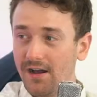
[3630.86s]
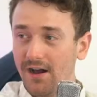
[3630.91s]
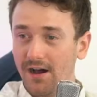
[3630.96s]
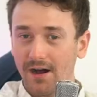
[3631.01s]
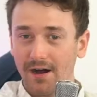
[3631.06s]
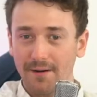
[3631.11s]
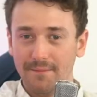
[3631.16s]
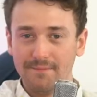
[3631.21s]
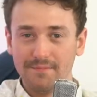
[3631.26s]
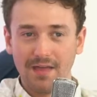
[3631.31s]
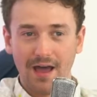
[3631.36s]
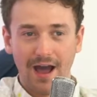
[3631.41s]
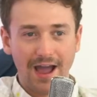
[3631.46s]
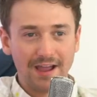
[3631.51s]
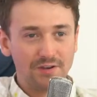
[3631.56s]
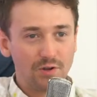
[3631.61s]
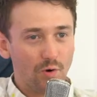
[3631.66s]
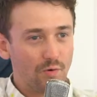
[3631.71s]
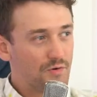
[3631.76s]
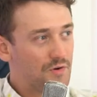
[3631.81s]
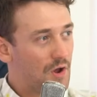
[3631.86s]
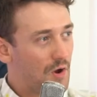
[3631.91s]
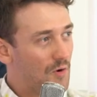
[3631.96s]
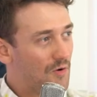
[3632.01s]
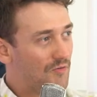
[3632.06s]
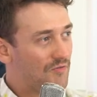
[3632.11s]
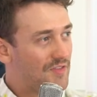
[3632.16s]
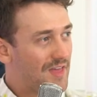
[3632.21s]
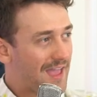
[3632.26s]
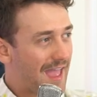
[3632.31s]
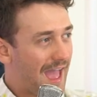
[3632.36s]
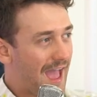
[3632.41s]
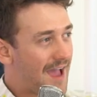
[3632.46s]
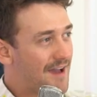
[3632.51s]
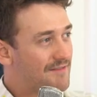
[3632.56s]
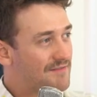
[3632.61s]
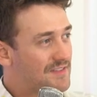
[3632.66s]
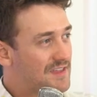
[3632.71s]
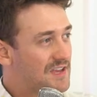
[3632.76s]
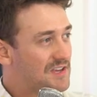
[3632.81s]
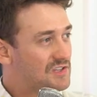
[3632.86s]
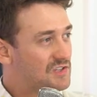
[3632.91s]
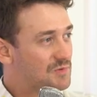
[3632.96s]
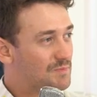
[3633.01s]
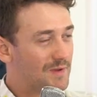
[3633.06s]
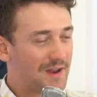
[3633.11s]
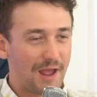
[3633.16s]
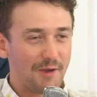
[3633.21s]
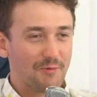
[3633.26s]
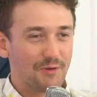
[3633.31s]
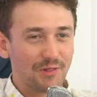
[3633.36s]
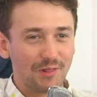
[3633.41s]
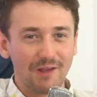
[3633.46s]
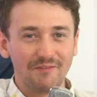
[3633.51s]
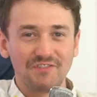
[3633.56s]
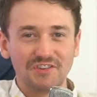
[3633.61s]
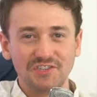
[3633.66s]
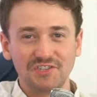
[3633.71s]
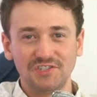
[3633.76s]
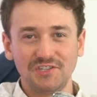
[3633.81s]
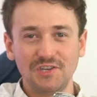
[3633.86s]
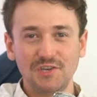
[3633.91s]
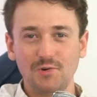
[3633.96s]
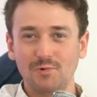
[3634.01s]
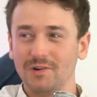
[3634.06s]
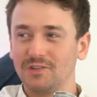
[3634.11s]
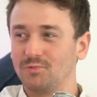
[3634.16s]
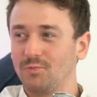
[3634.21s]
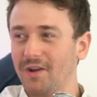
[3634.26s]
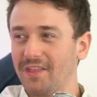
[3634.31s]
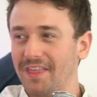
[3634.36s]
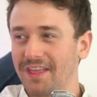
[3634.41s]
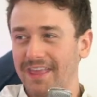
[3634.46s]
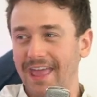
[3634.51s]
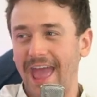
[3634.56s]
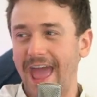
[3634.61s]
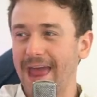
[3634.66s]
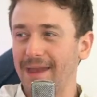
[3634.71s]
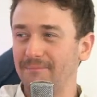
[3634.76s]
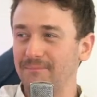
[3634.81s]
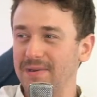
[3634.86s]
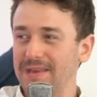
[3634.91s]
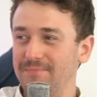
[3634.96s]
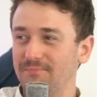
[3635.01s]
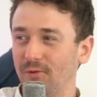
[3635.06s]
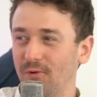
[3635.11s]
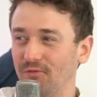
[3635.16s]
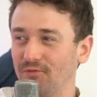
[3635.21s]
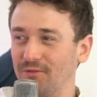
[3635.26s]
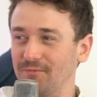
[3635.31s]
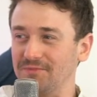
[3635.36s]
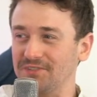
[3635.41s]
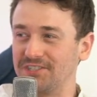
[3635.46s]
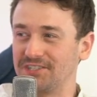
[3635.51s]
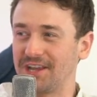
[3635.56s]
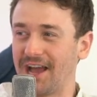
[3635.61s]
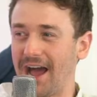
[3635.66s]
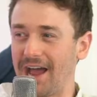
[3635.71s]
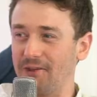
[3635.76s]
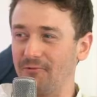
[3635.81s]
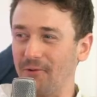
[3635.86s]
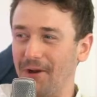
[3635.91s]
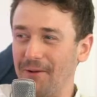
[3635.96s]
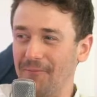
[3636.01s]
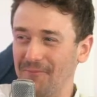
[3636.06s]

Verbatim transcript: Um, I don't know if they have this, but I would love to see you as one of the cat people from Skyrim.